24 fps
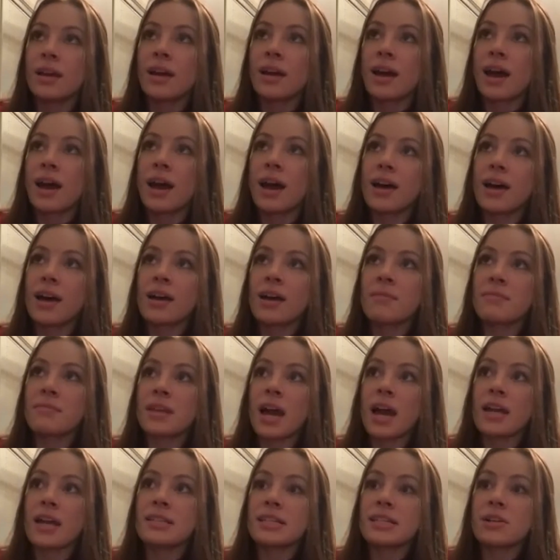
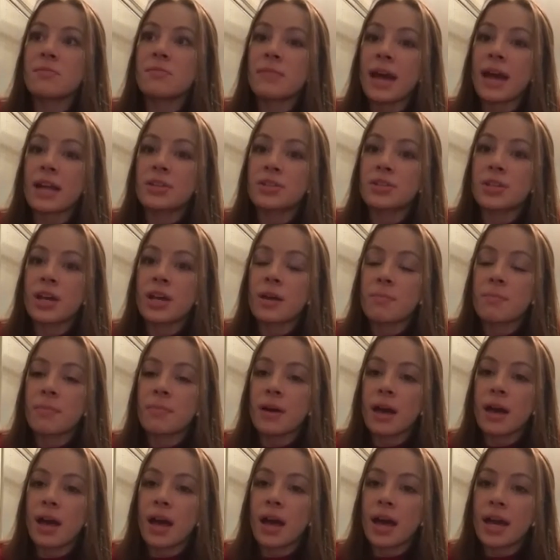Ideal matchup,
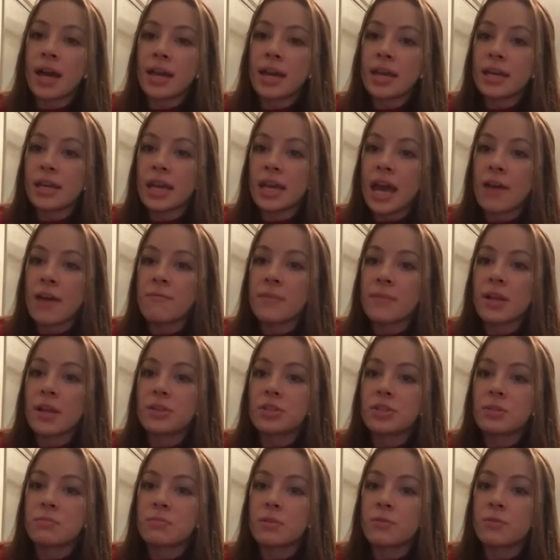I have
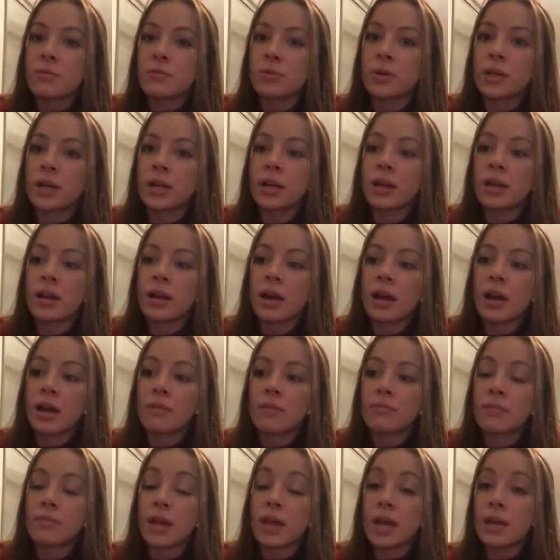mentioned before.
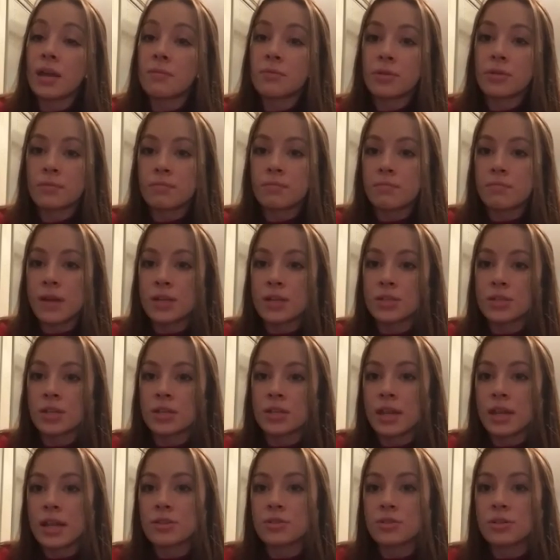I mentioned
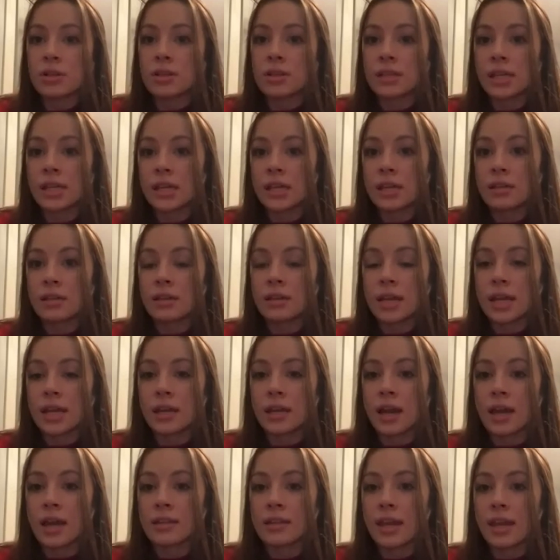Angela Lee, like
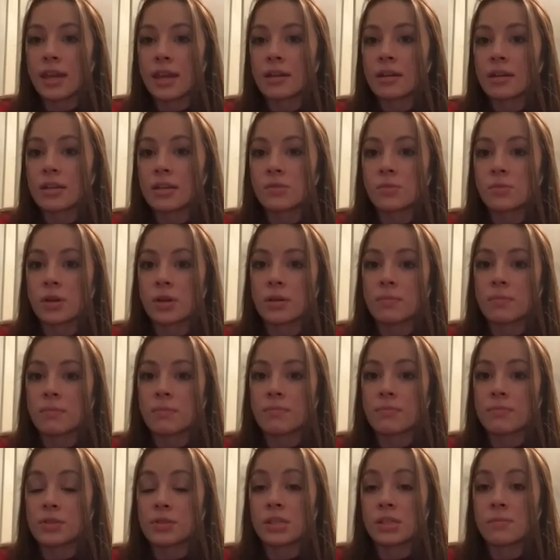I think because
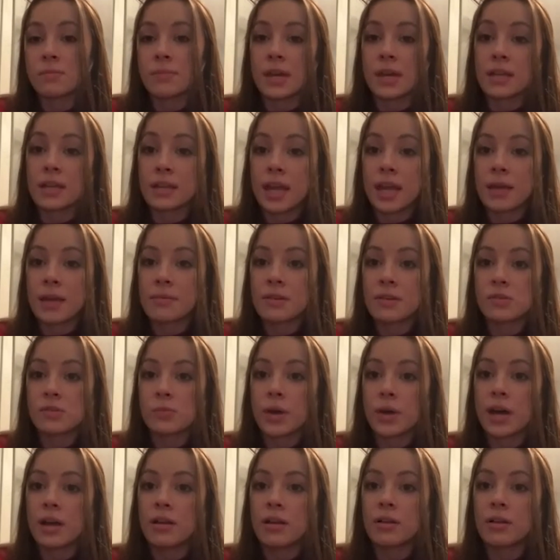she's a big name as
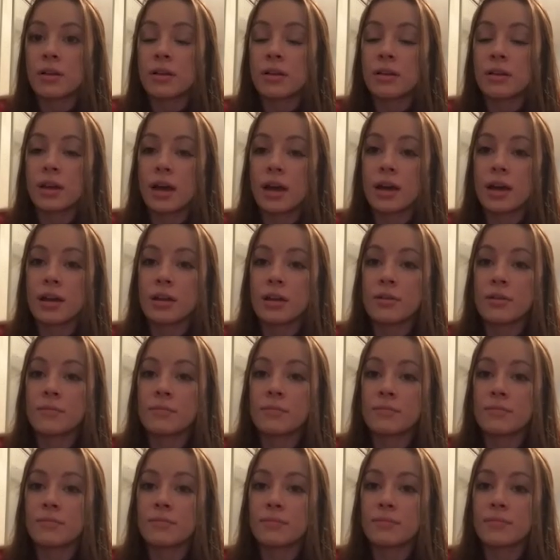well.
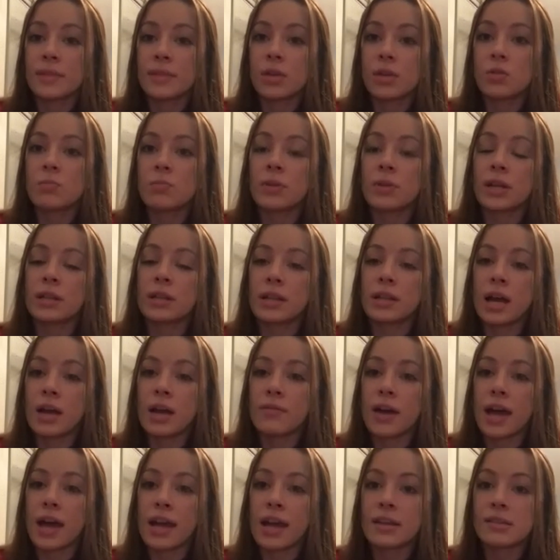It would bring a lot
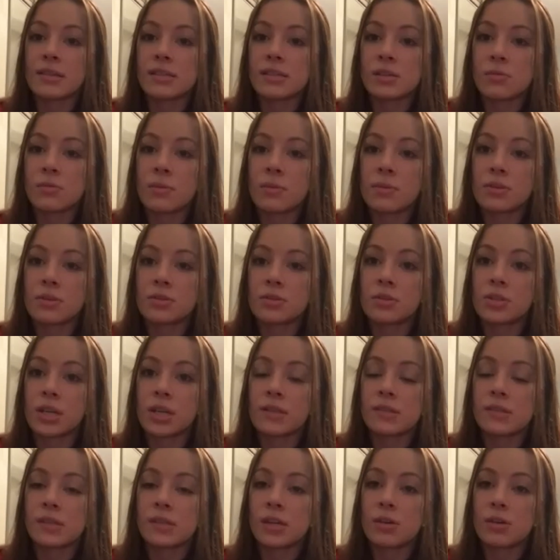of eyes to women's
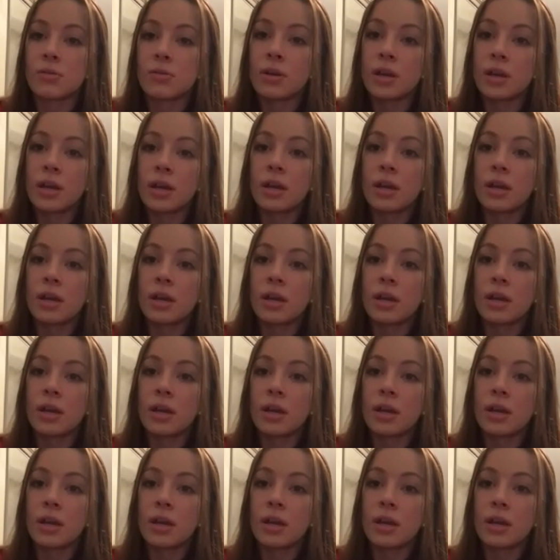jiu-jitsu.